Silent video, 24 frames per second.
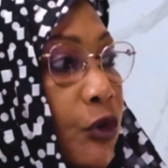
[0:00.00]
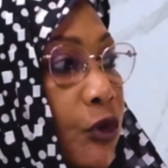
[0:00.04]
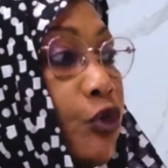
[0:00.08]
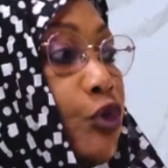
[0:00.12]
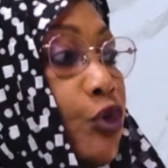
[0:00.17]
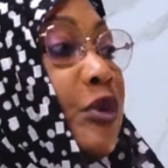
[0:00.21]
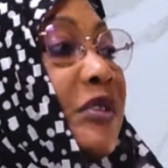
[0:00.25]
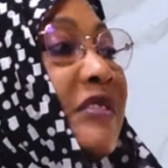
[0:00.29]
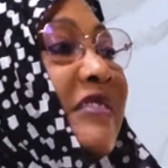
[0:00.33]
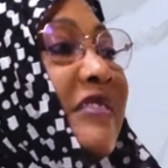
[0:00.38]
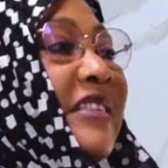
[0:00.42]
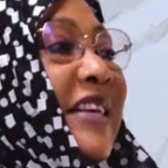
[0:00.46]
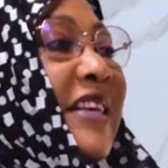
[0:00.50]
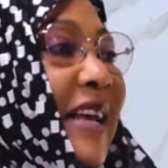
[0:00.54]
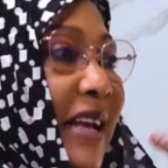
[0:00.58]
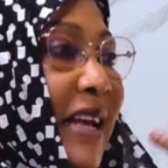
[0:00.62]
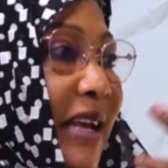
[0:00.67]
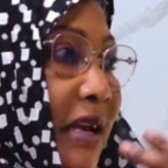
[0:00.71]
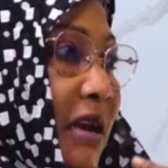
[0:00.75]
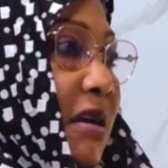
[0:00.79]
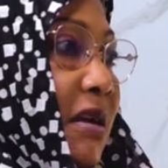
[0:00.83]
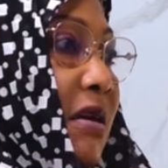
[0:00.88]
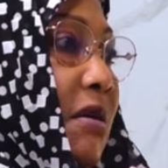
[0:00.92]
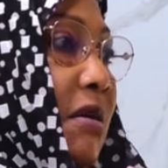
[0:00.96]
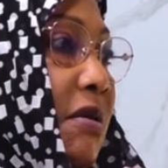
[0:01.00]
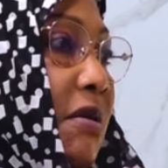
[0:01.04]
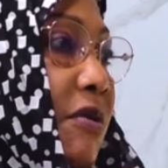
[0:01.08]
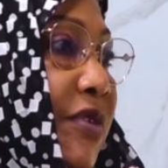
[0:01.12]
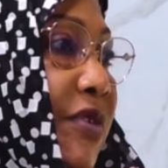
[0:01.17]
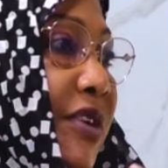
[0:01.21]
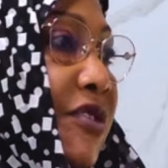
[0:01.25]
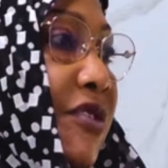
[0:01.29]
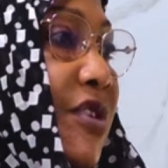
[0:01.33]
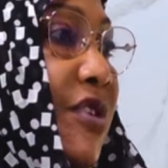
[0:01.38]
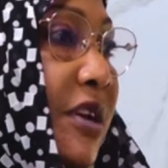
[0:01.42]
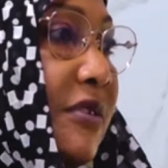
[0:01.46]
to seek
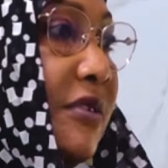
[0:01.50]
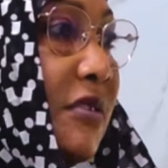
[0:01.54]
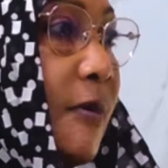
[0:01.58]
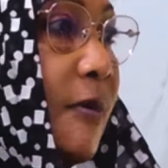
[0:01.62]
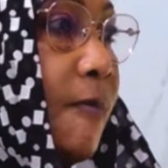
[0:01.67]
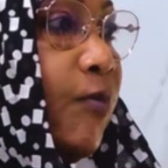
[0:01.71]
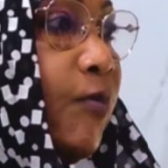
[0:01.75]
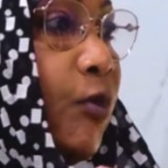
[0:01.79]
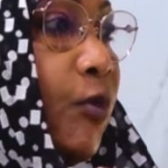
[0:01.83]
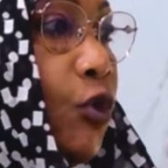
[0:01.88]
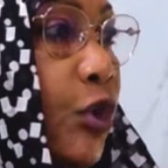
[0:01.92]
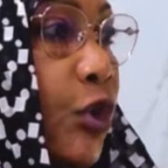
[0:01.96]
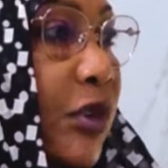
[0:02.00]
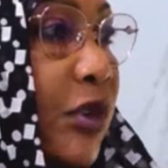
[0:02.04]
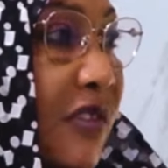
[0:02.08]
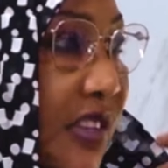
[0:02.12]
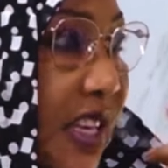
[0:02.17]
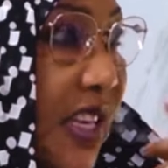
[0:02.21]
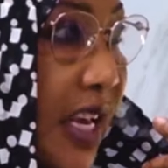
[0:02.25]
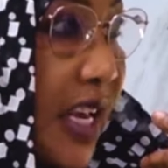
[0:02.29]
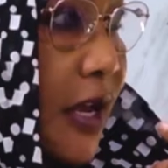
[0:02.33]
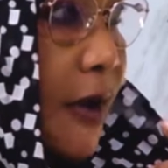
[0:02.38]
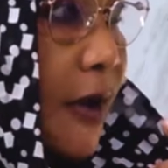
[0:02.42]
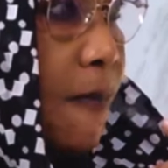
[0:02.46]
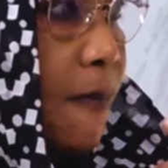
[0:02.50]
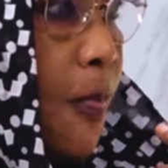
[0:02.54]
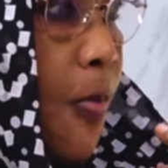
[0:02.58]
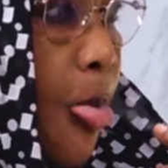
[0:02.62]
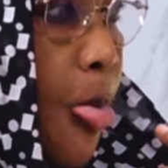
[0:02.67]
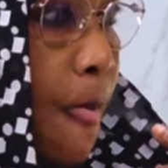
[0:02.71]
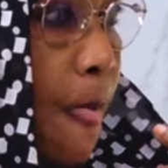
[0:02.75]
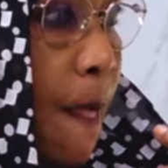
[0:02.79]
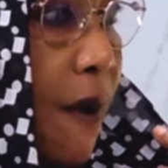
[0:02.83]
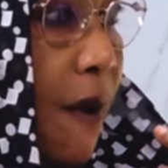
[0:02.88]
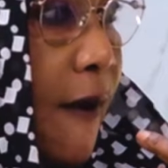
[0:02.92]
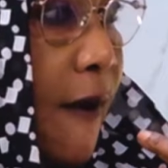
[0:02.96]
redress, to seek
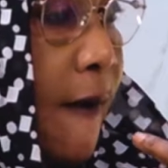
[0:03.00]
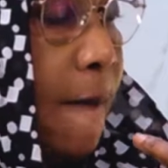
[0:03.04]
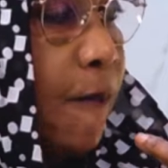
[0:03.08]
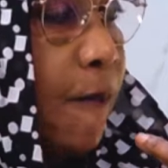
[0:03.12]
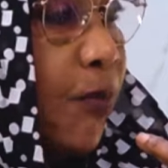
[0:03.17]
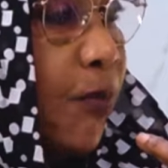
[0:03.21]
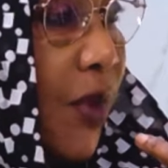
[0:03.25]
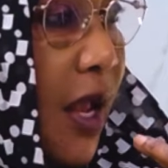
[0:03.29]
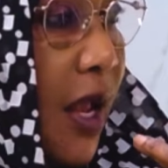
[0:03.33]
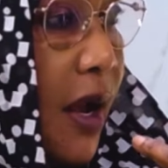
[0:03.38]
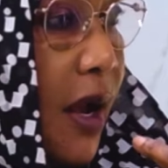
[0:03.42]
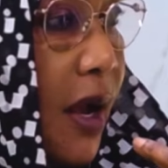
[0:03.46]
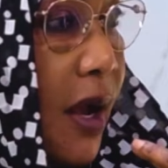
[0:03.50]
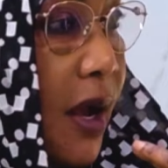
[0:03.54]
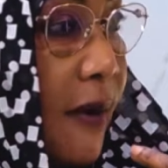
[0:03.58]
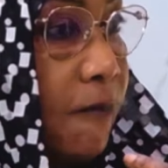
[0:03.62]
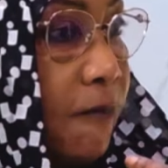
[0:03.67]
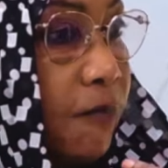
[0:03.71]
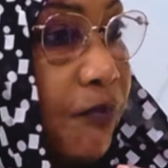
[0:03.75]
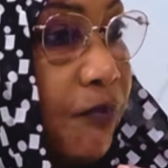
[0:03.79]
to